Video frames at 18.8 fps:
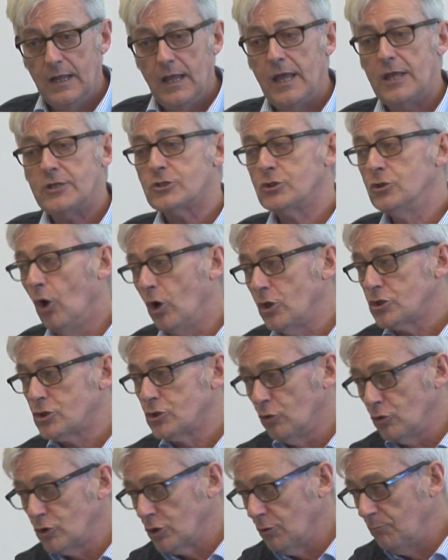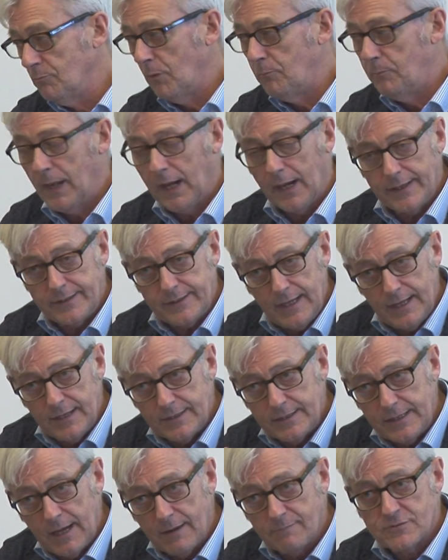It's not social mobility
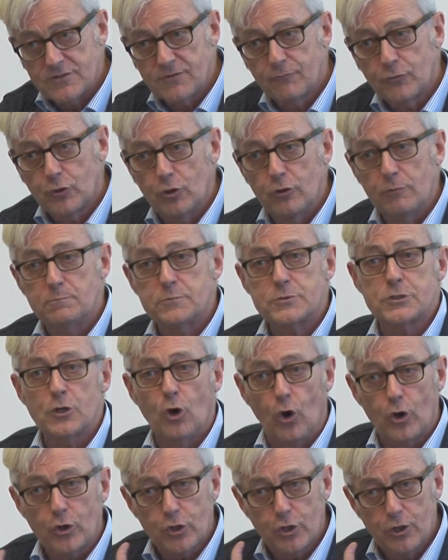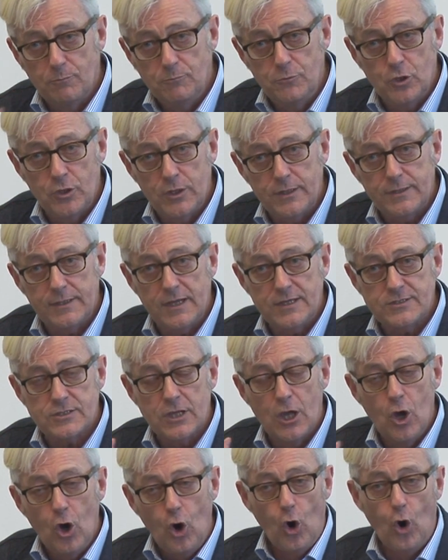in terms of groups or communities
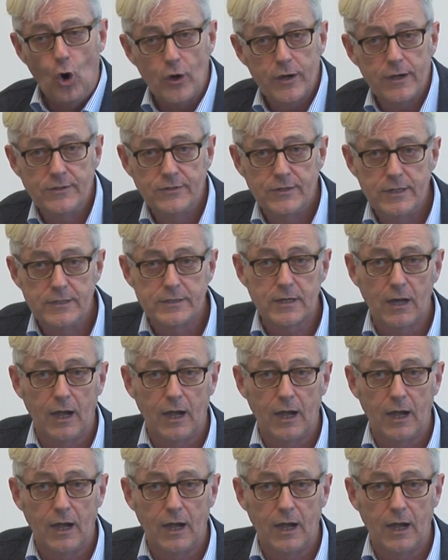or indeed